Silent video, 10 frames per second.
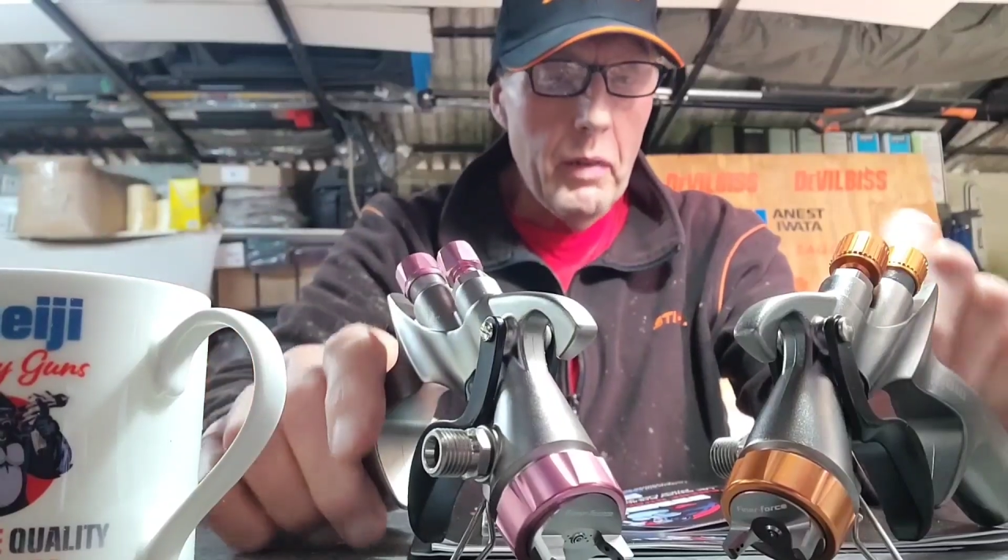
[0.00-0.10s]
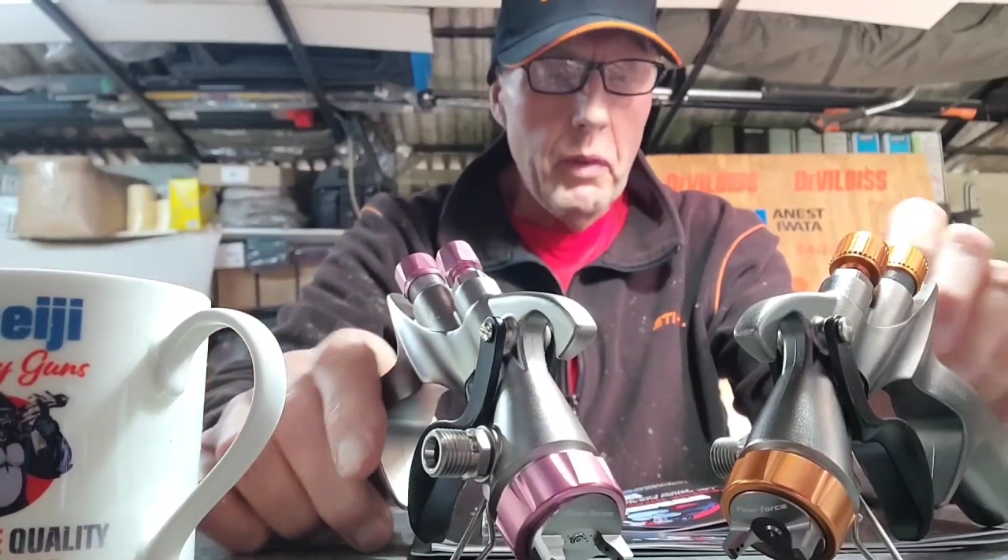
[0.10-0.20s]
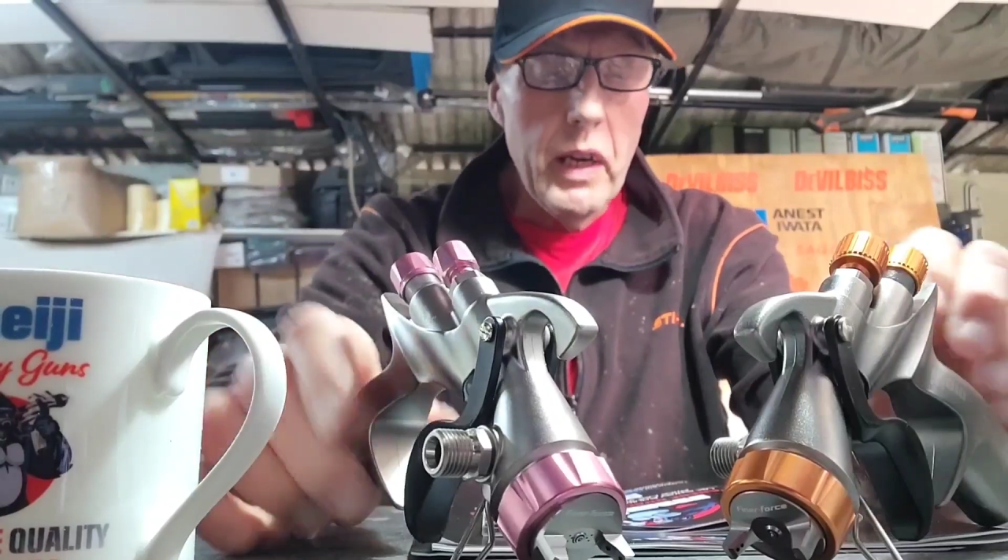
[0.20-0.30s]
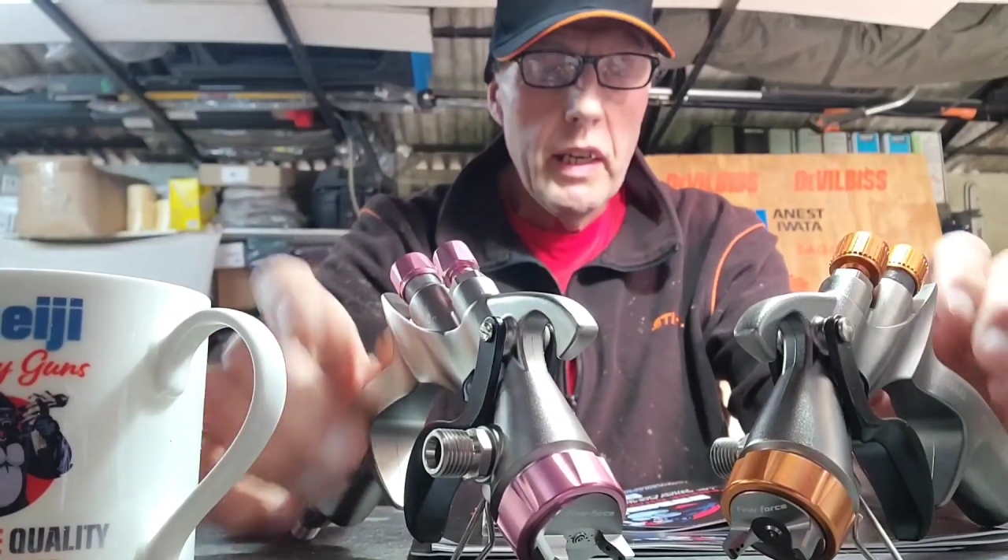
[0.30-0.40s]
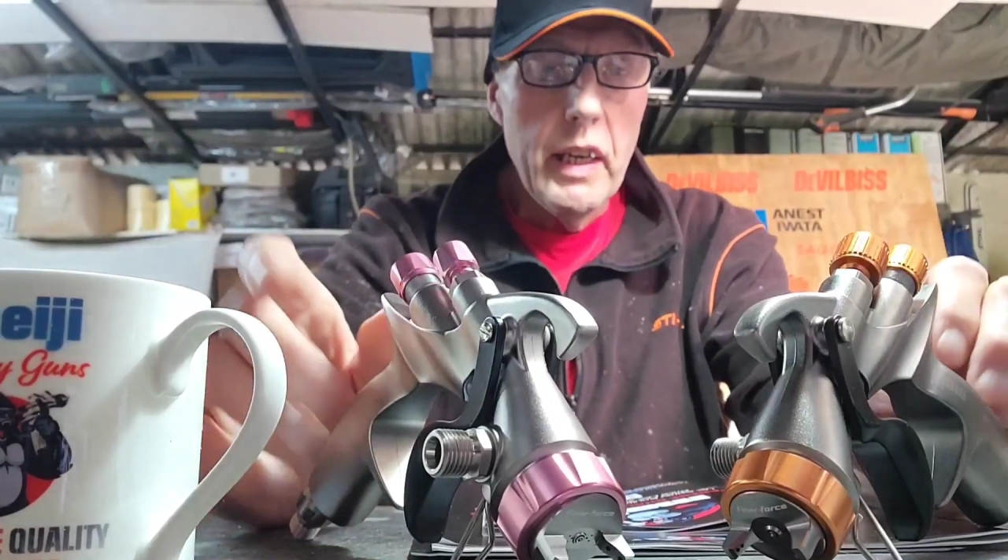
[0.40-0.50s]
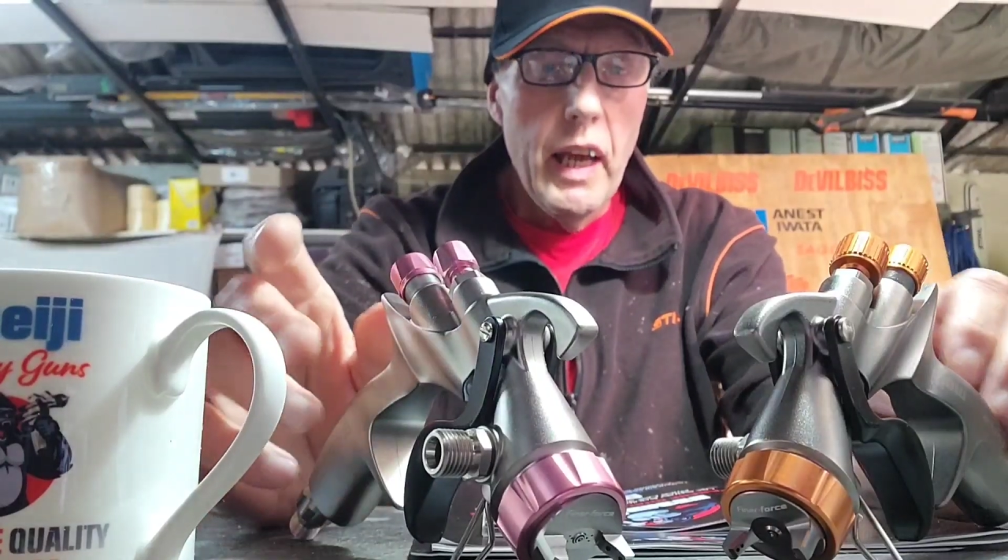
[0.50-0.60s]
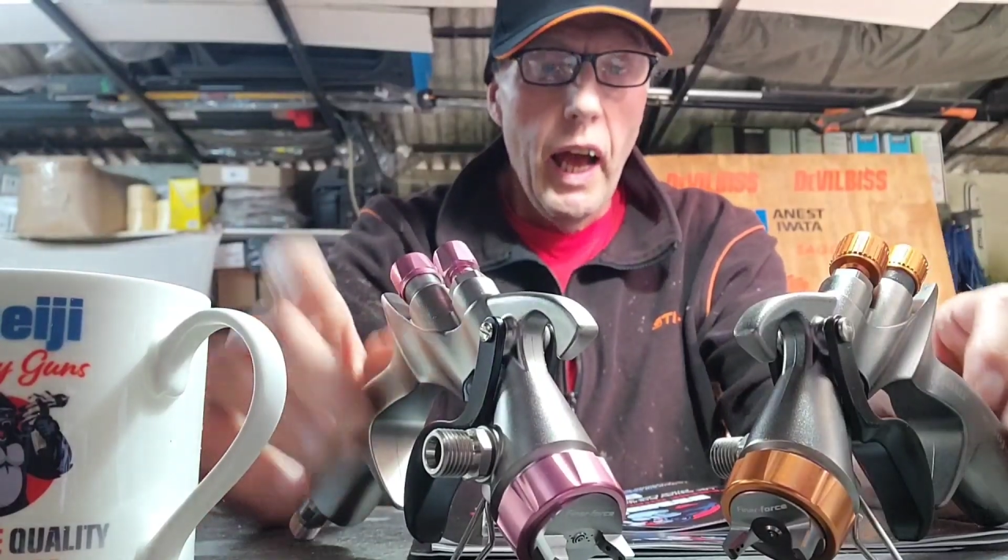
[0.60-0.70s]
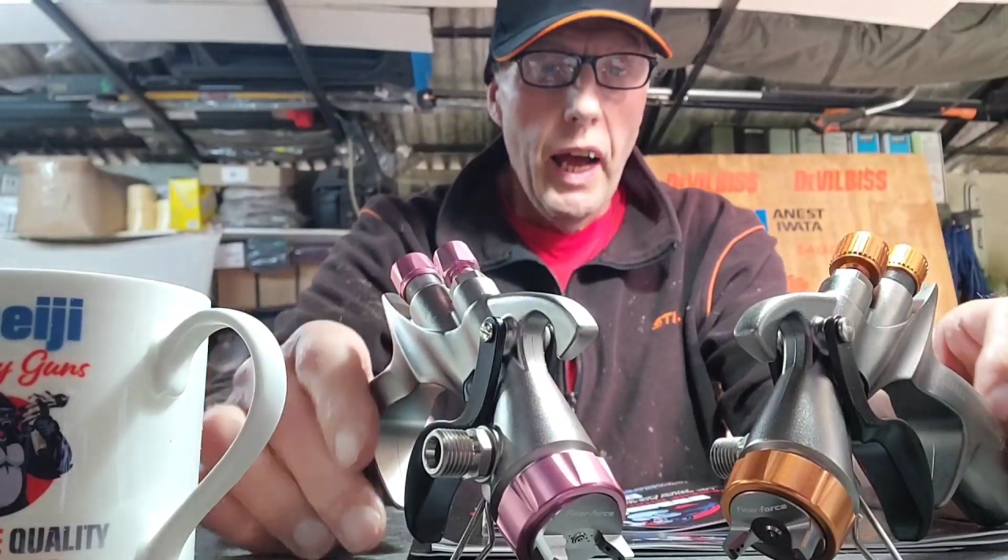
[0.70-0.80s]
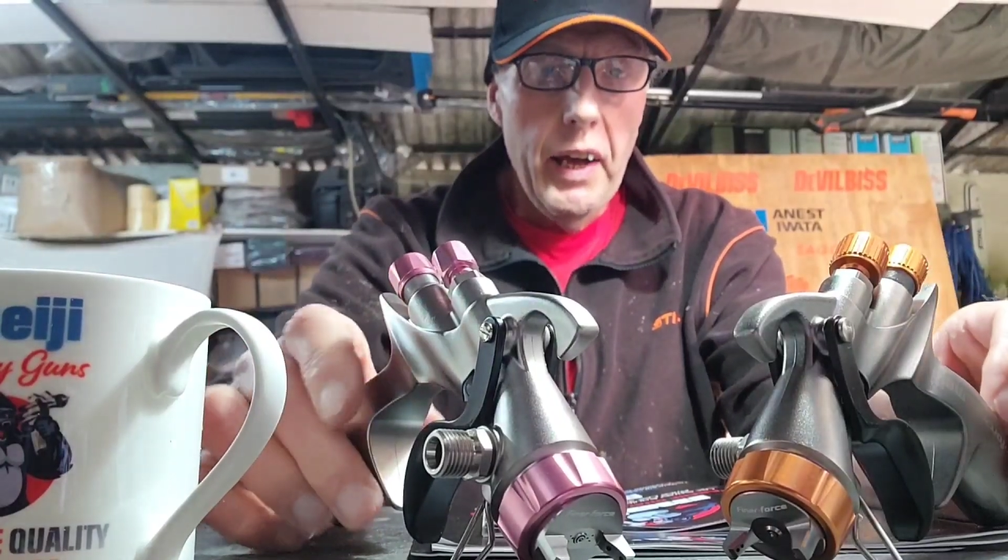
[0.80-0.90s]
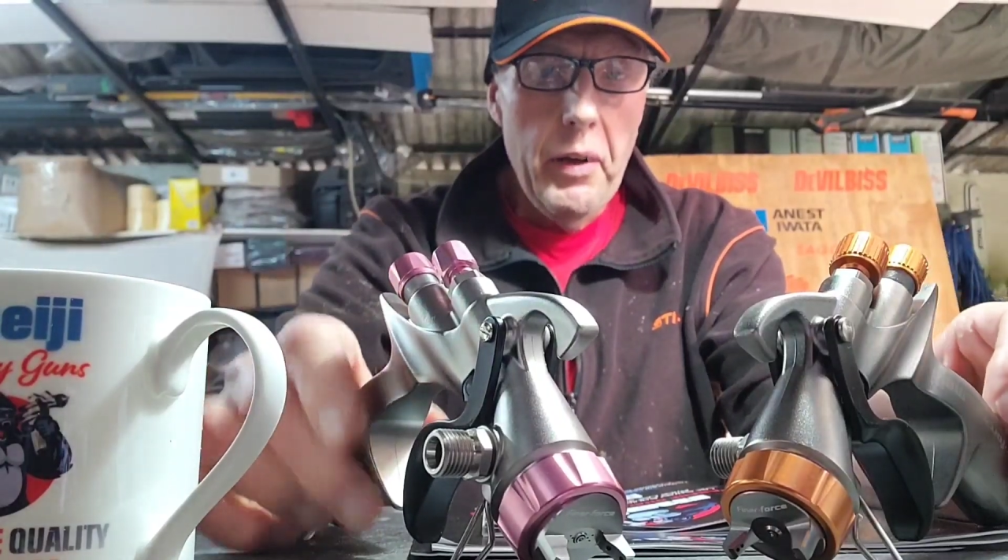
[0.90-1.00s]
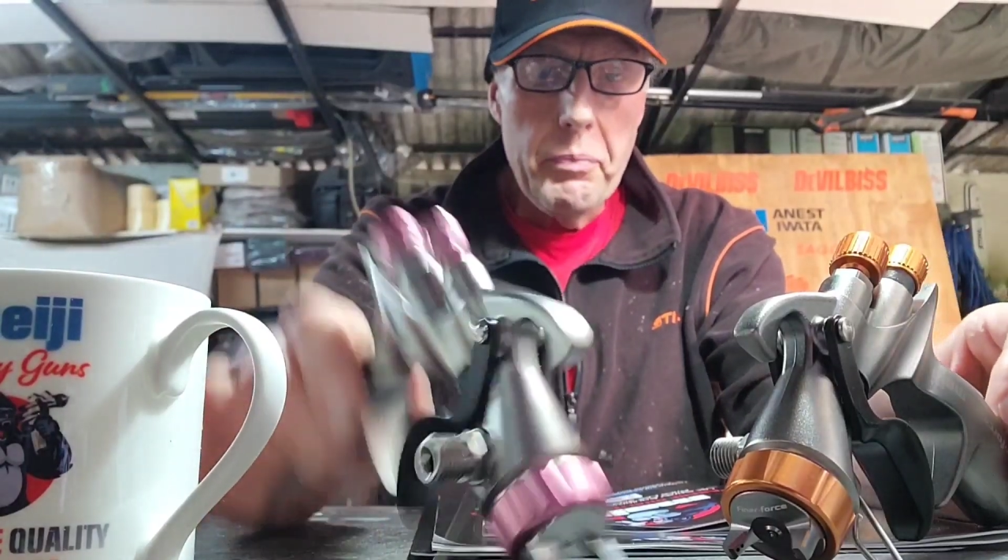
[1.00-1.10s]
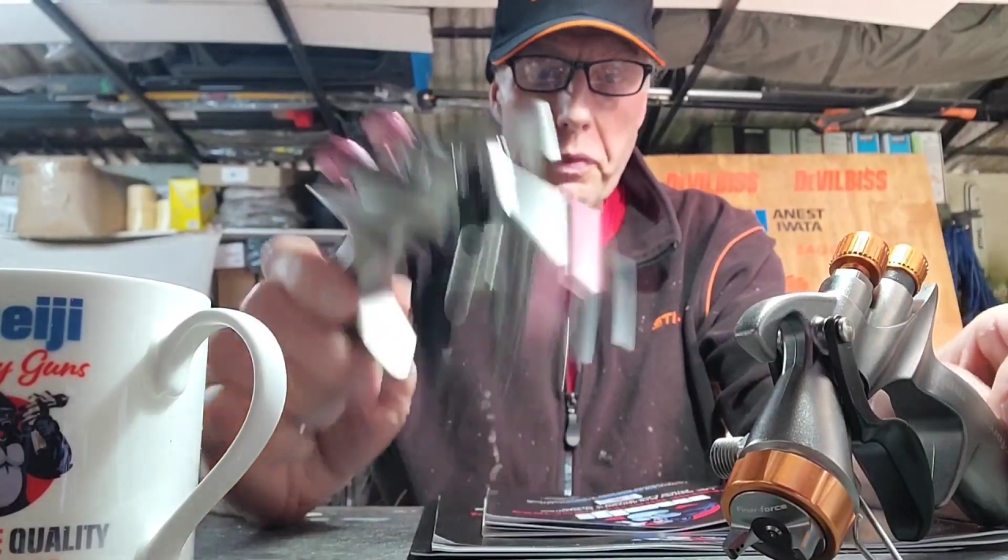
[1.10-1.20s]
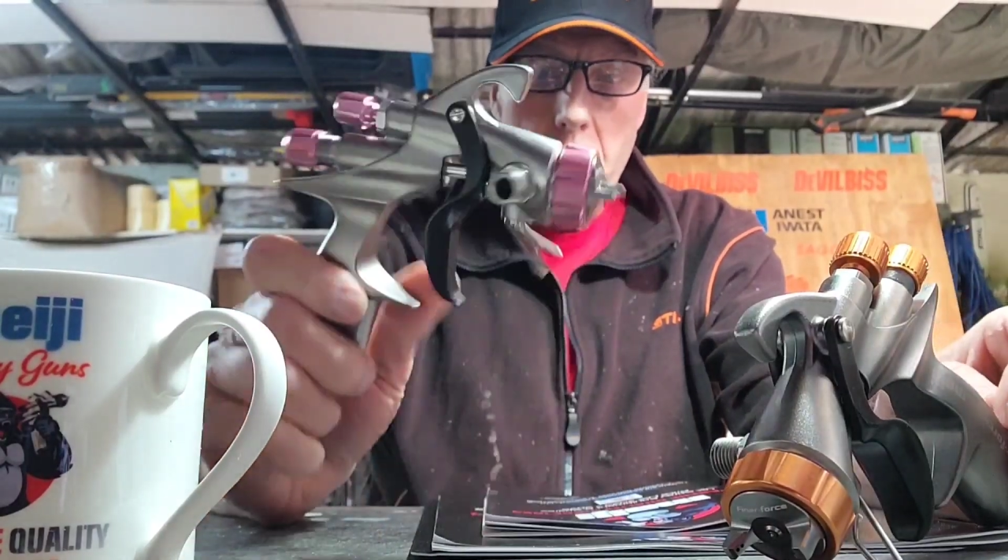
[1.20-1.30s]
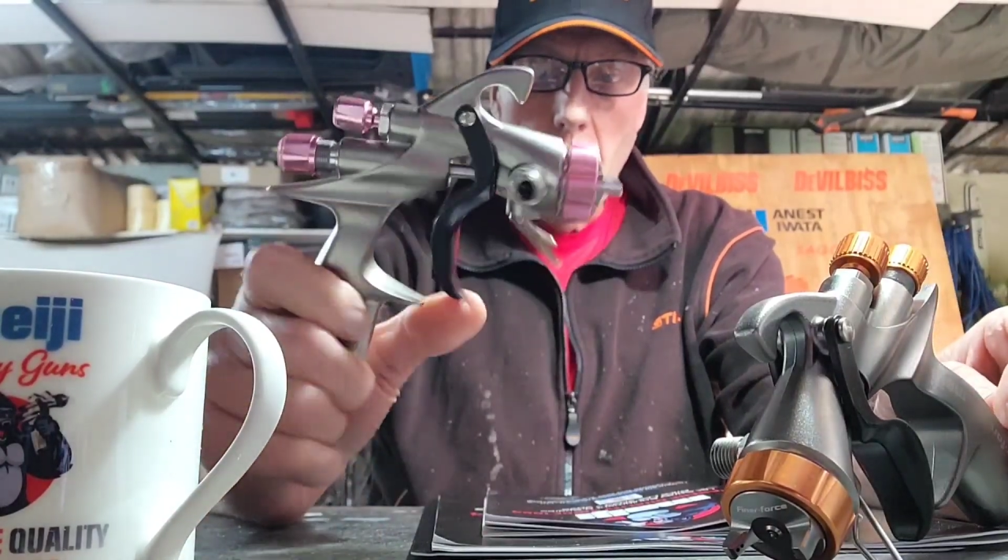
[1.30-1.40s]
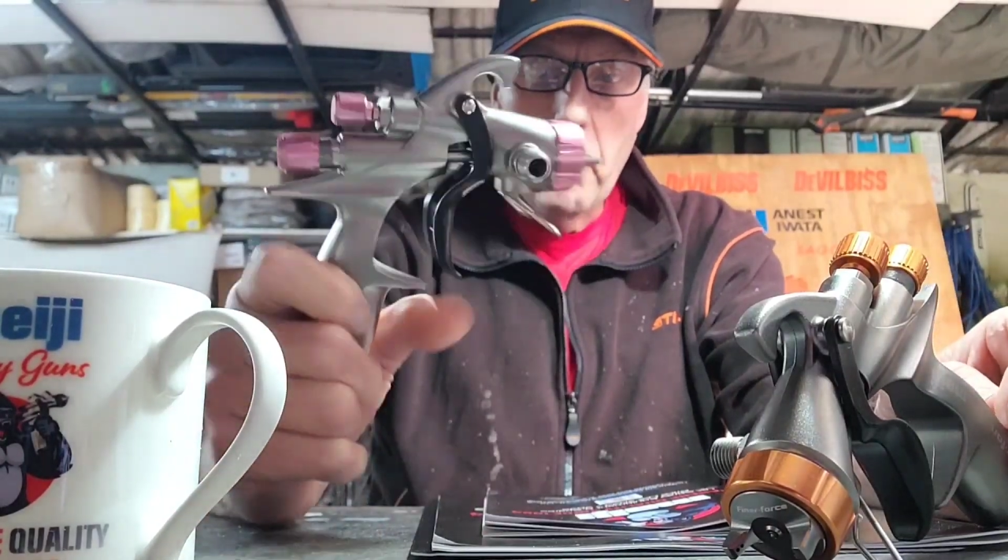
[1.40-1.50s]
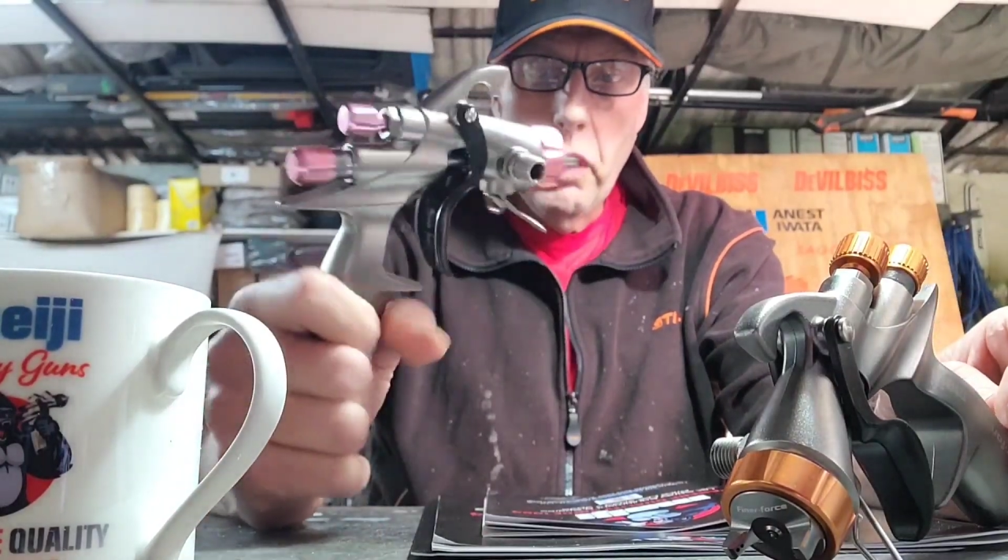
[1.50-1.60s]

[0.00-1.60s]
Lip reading: mug. Today we're